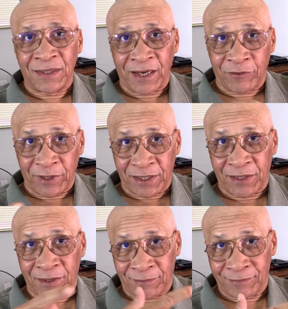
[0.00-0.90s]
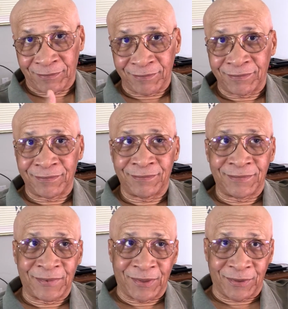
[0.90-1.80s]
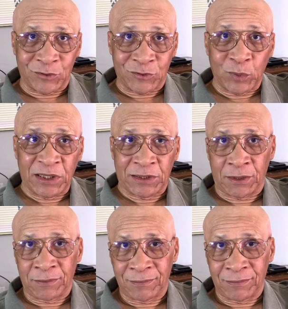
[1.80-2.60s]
Eric tweet?